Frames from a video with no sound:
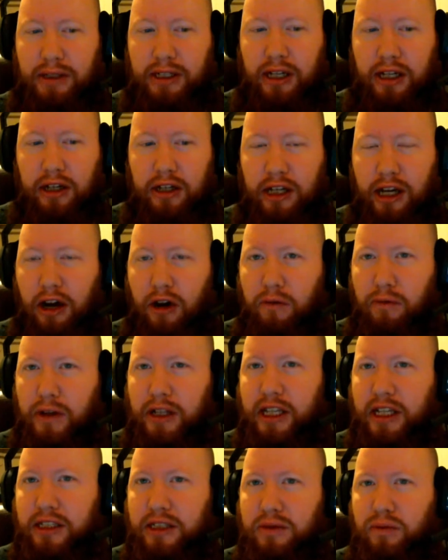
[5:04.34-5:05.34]
be done.
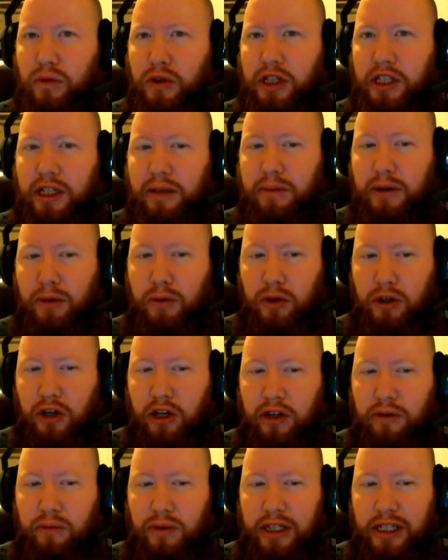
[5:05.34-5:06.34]
Hopefully that's what they're going to be working
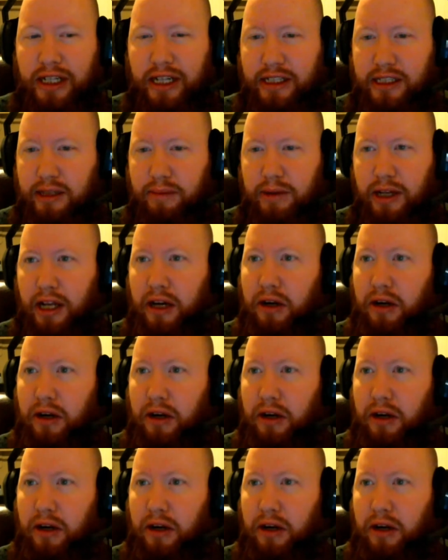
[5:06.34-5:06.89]
on with the next update,